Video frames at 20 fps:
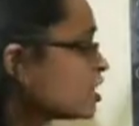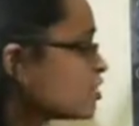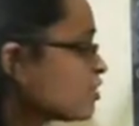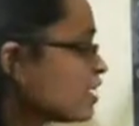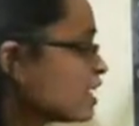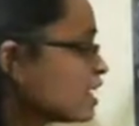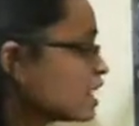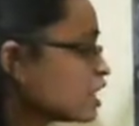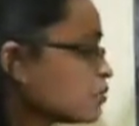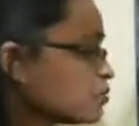
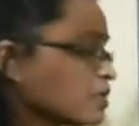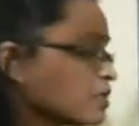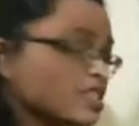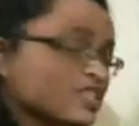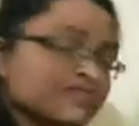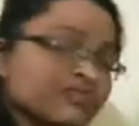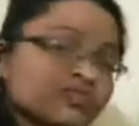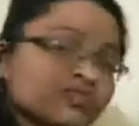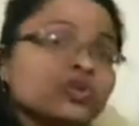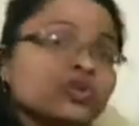20 plus
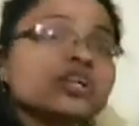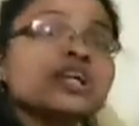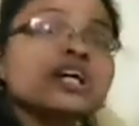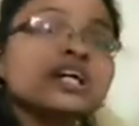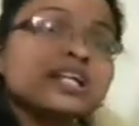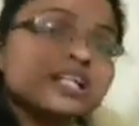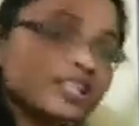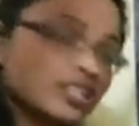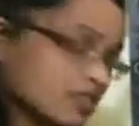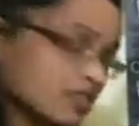4,
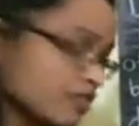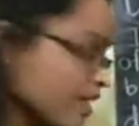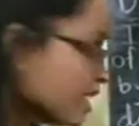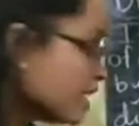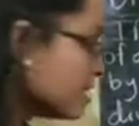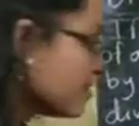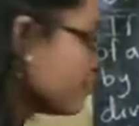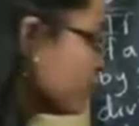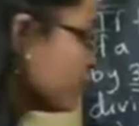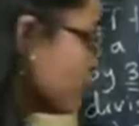
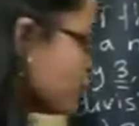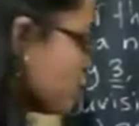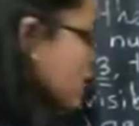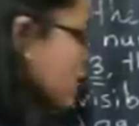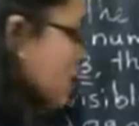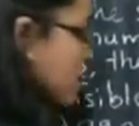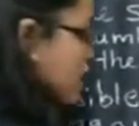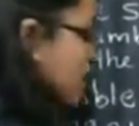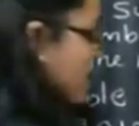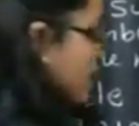24
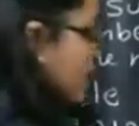children.